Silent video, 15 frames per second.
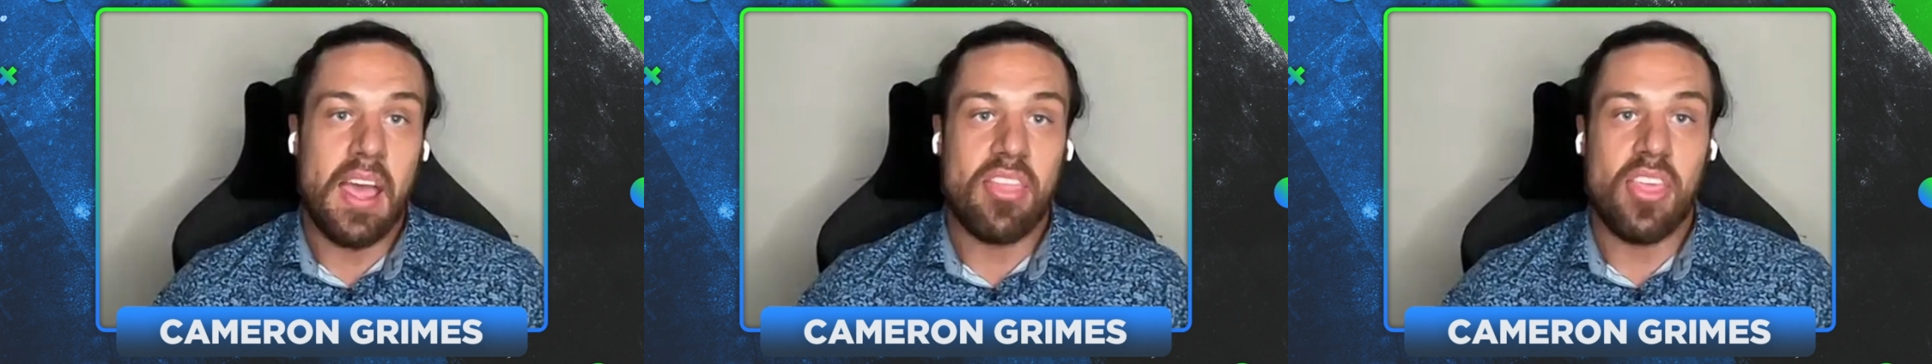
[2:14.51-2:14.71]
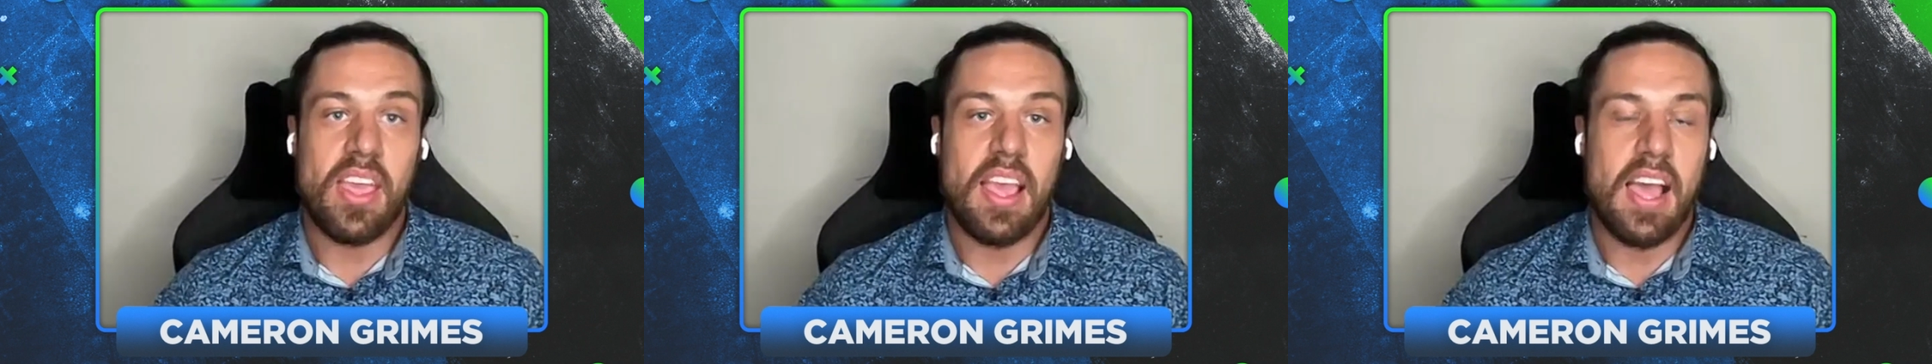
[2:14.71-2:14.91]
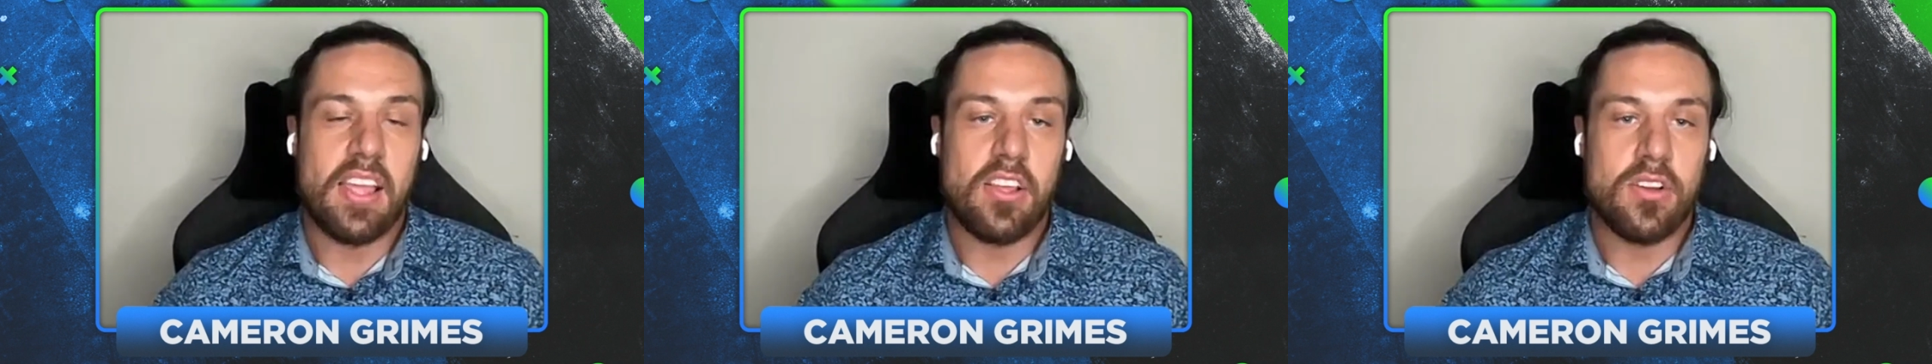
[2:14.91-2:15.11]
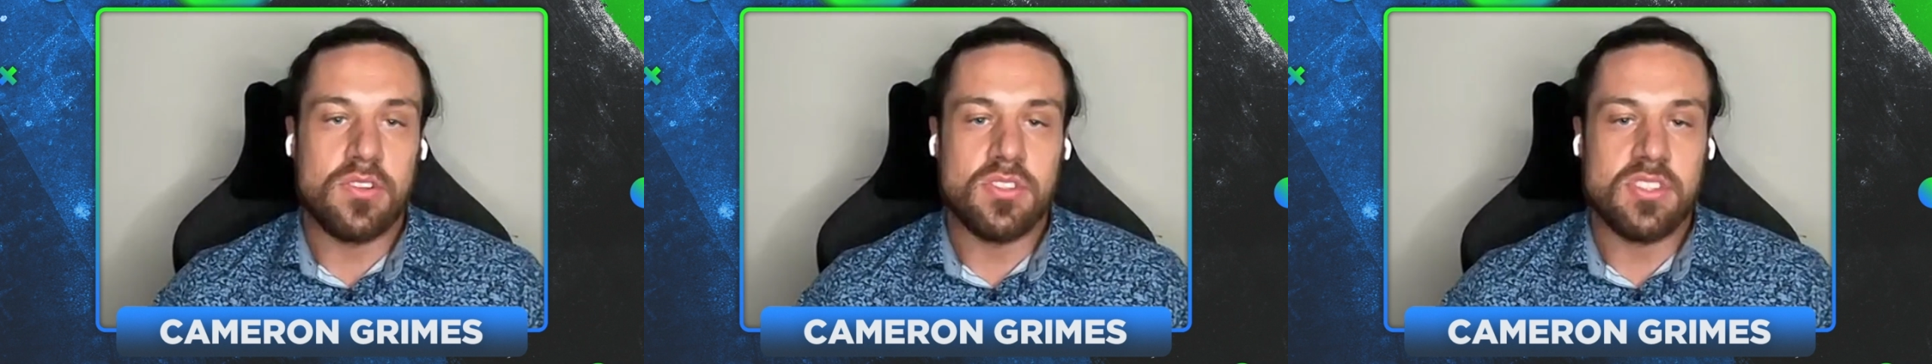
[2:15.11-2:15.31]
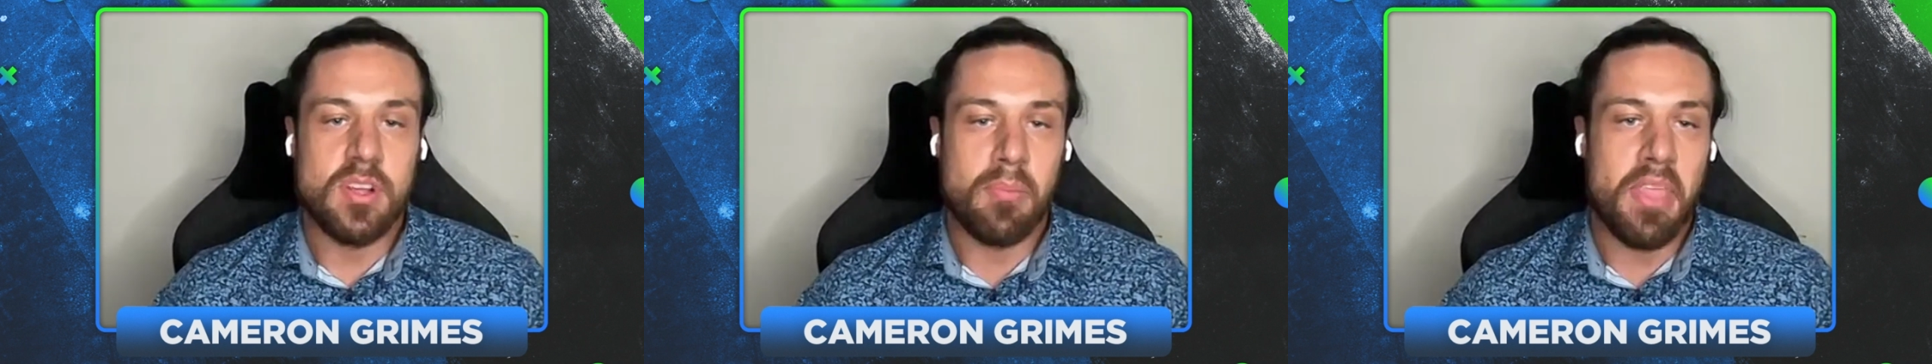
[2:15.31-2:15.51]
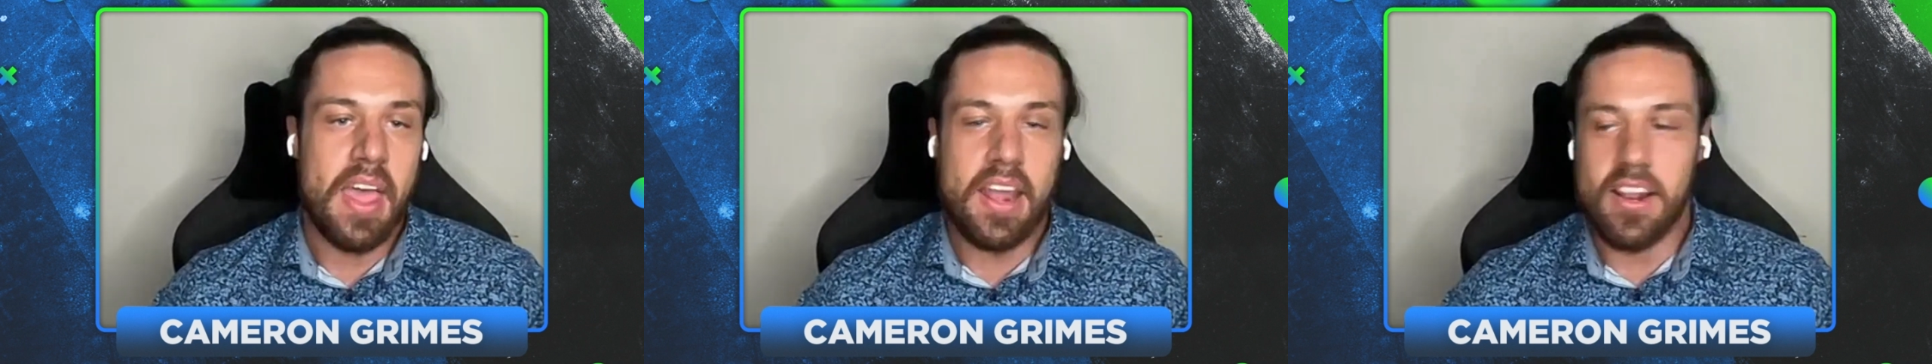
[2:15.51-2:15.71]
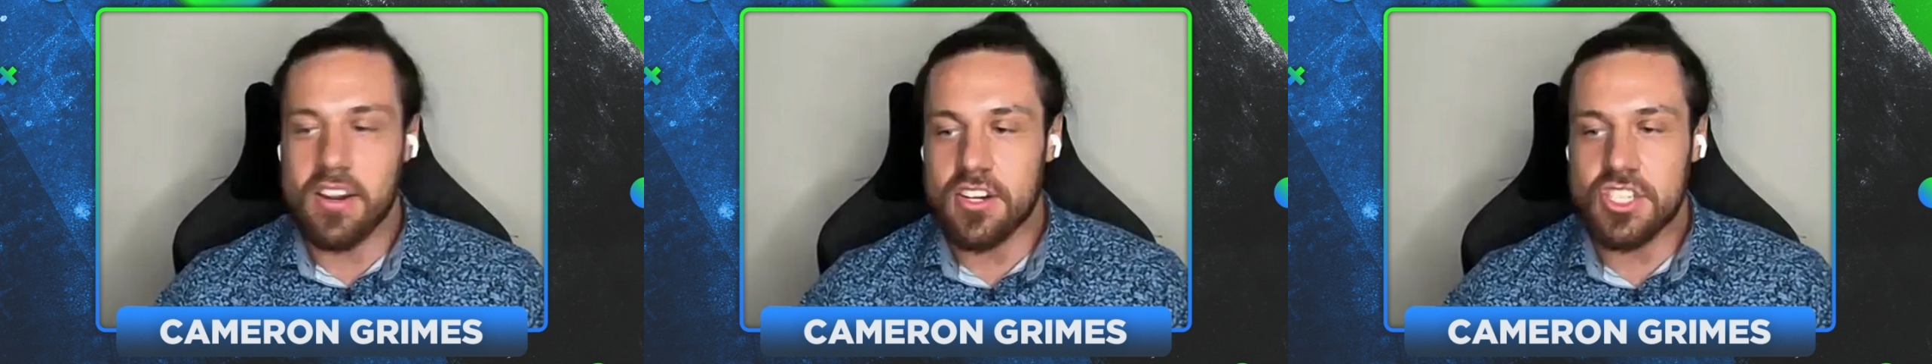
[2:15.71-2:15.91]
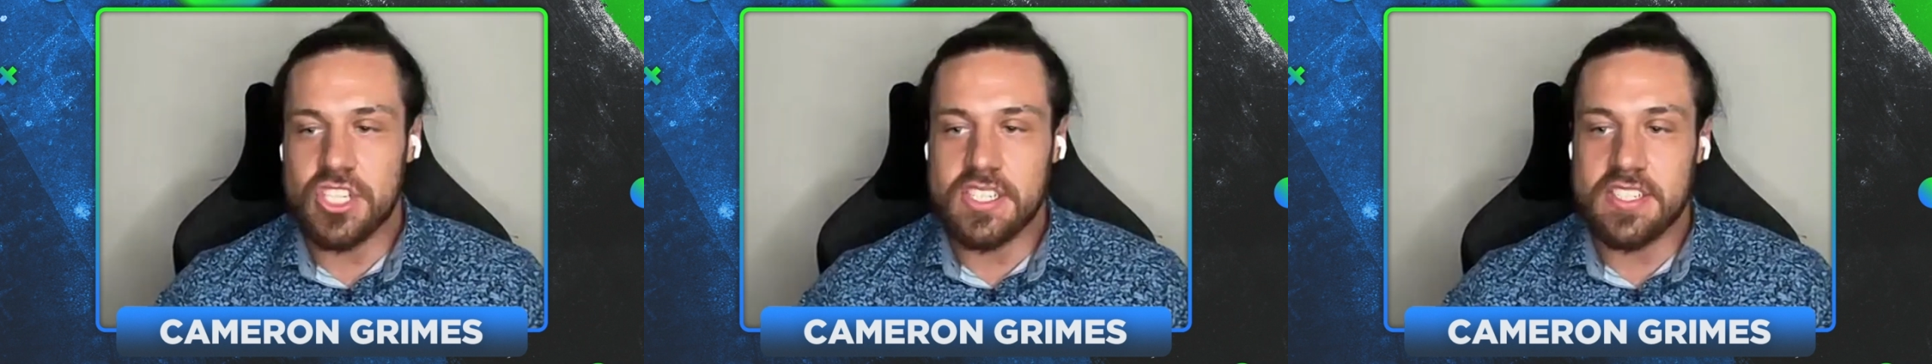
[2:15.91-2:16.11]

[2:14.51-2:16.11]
I think I used some of that energy